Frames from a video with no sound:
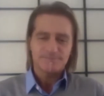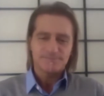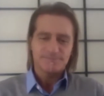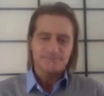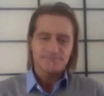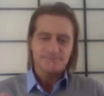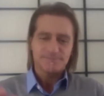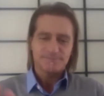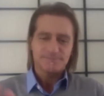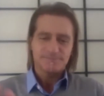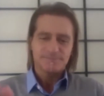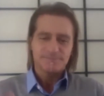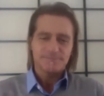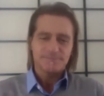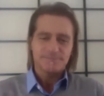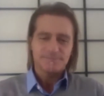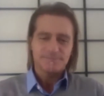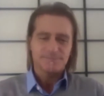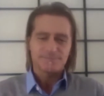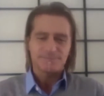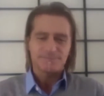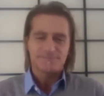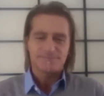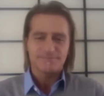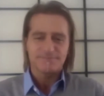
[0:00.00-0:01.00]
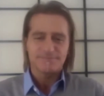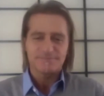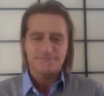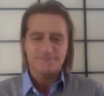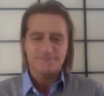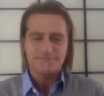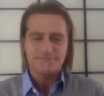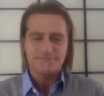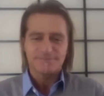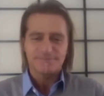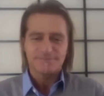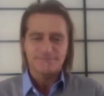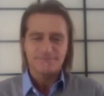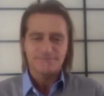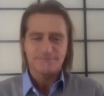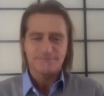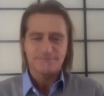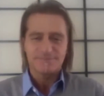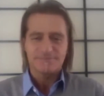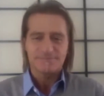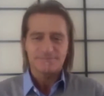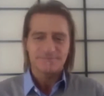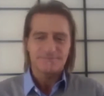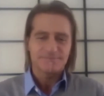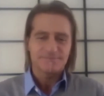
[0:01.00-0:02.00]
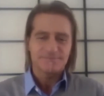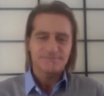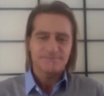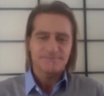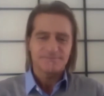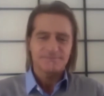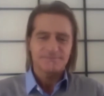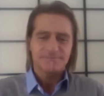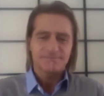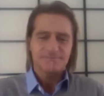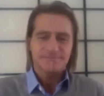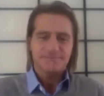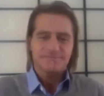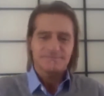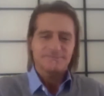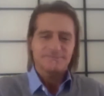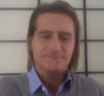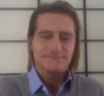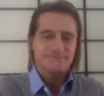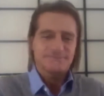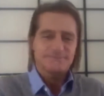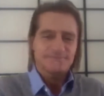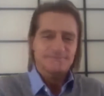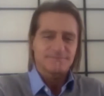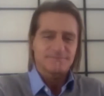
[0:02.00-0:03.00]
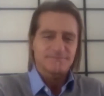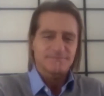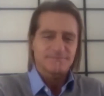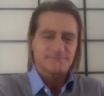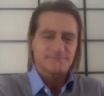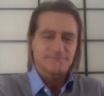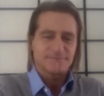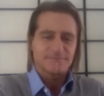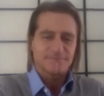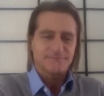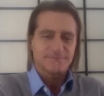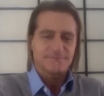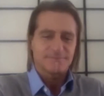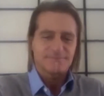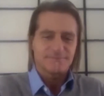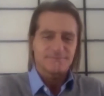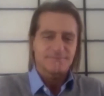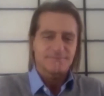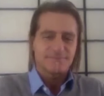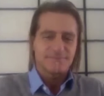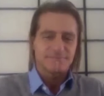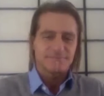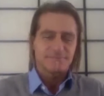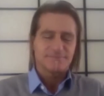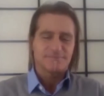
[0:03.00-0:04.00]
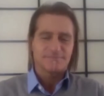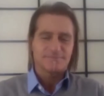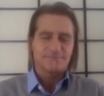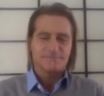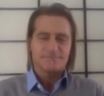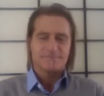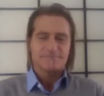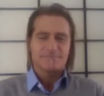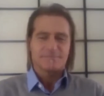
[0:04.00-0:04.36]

Nobody speaks.